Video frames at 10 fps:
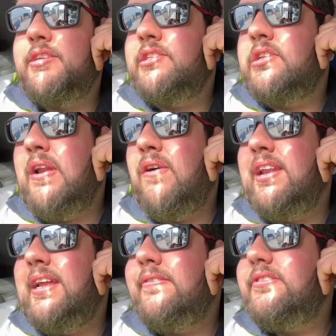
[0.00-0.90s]
because there's a lot of
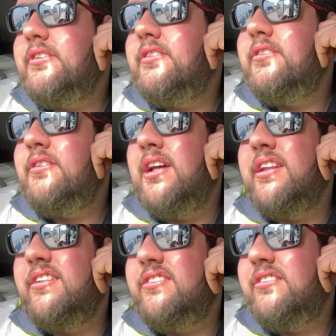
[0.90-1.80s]
lifts,
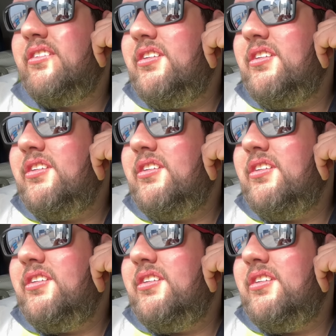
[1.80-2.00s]
and